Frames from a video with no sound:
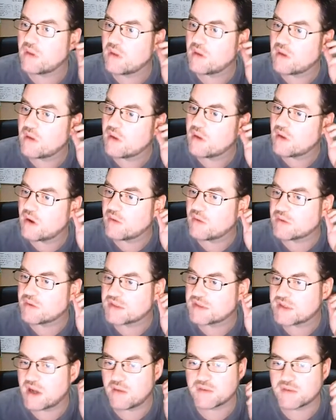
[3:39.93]
I would
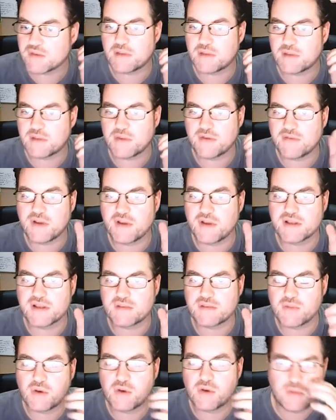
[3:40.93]
start with something fairly
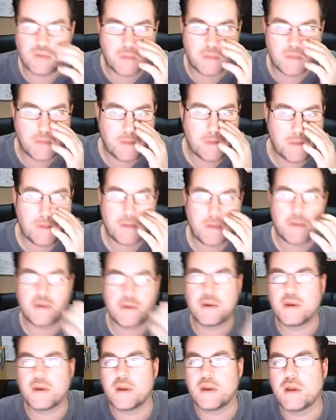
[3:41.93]
small
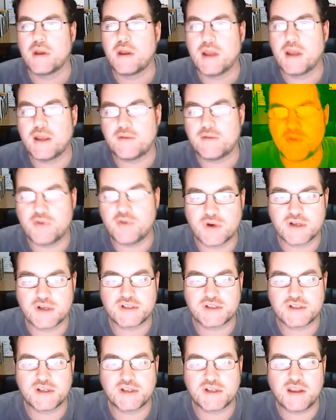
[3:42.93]
if you wanted to
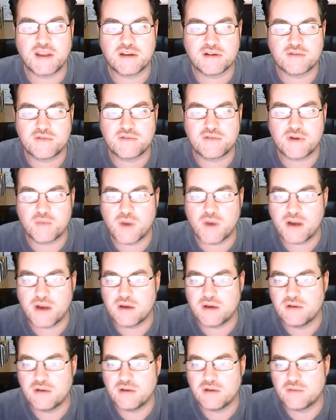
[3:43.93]
get your feet wet
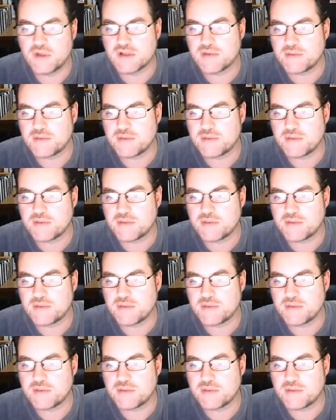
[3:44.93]
with this one.